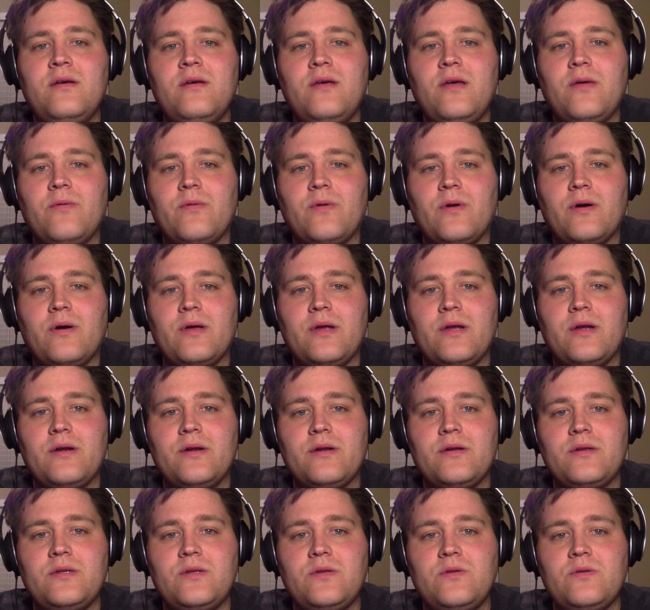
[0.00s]
And we're all
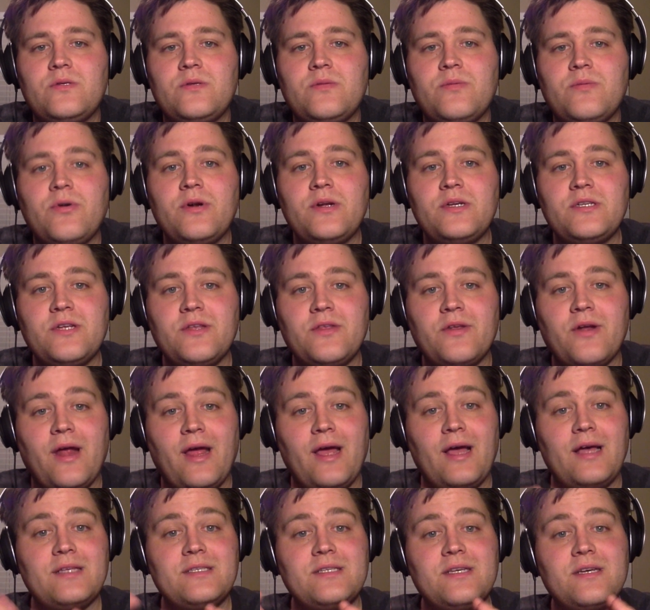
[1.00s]
here to support each other
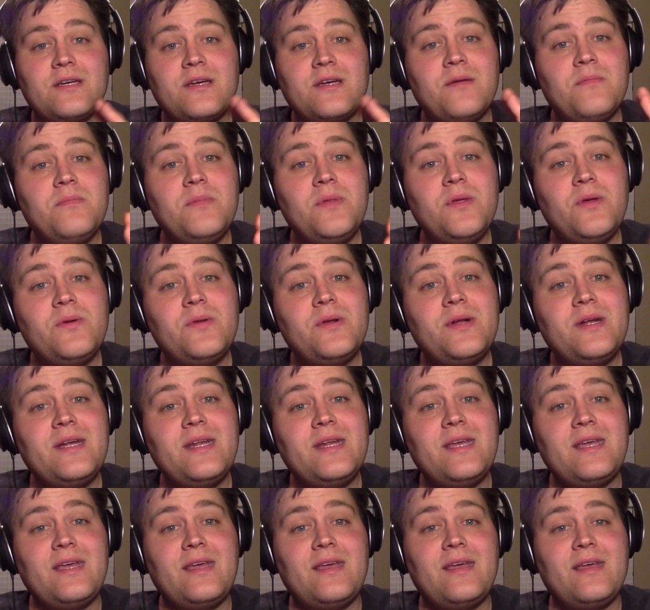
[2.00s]
as a
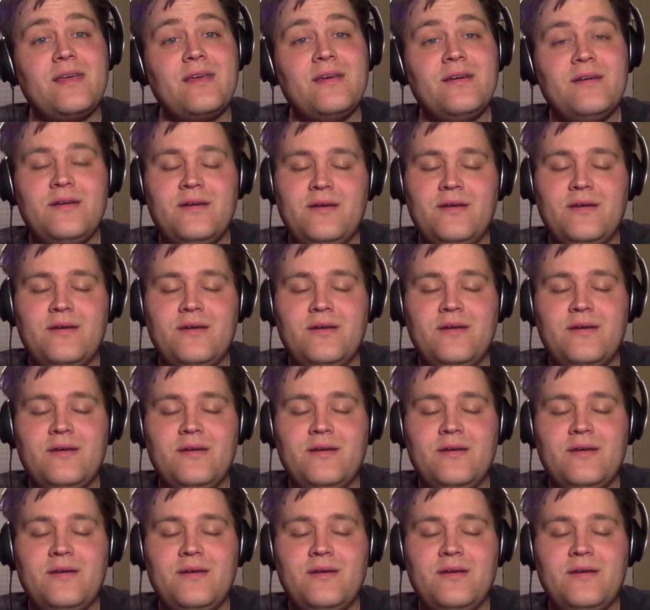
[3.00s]
community.